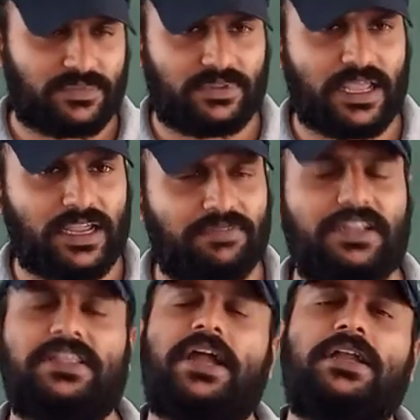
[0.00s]
They have given
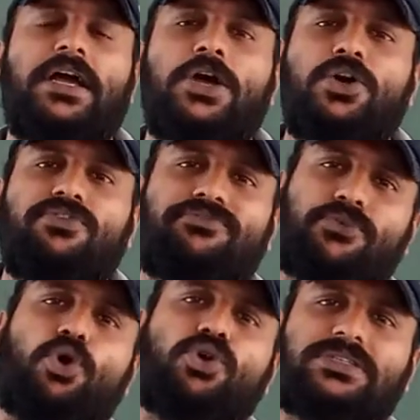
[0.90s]
that
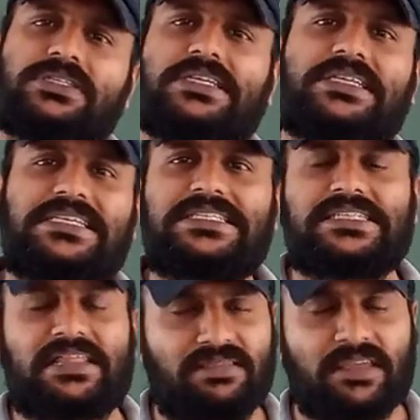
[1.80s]
force is
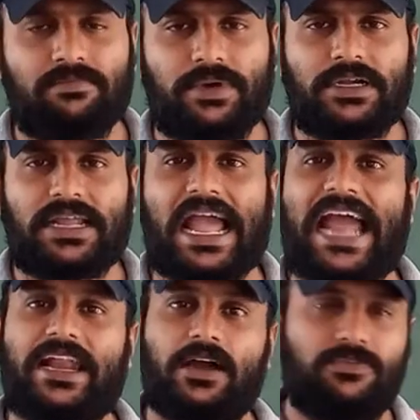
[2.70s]
nothing but
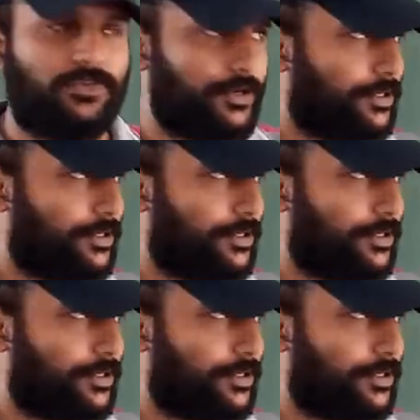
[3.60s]
an effort.